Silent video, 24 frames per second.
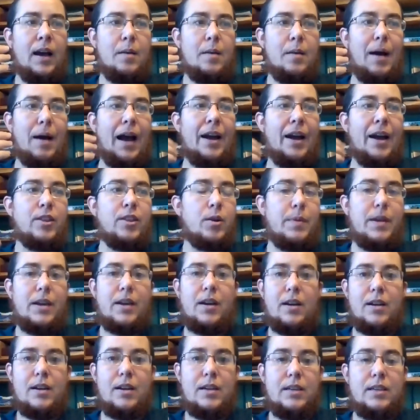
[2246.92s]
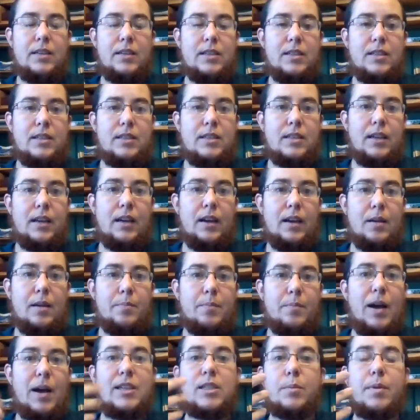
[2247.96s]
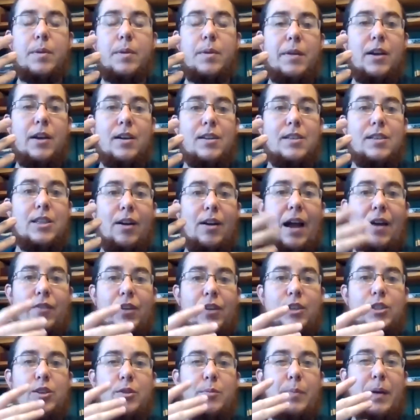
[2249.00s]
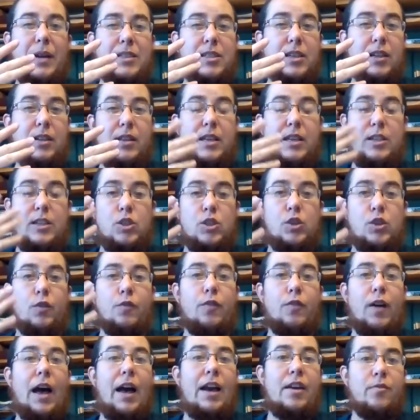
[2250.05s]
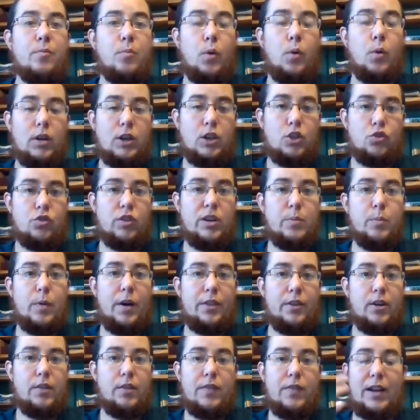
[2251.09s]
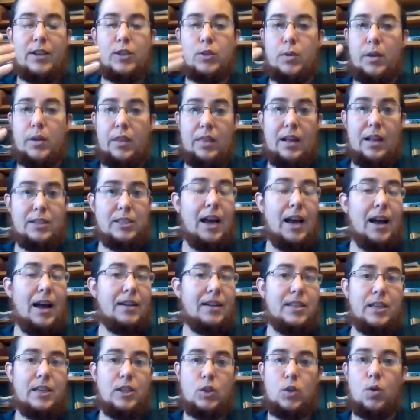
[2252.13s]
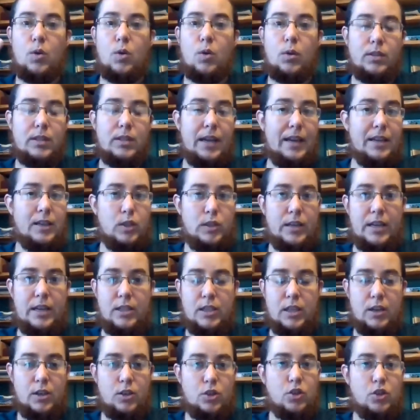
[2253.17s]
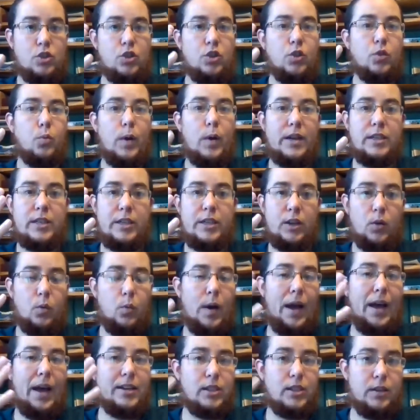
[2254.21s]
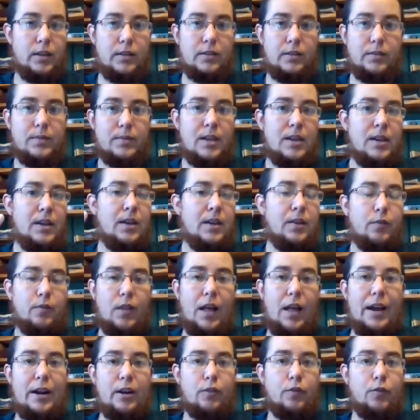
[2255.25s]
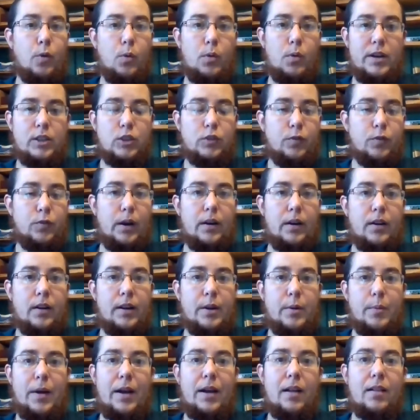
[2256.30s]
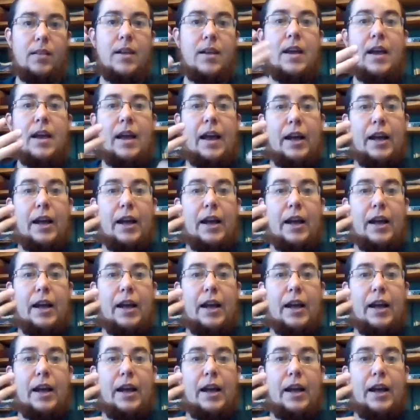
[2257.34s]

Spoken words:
Either because, possibly because they're having to basically survive more extreme weather events, whether that's hot days, cold days, days that you're wet to fly or forage very well.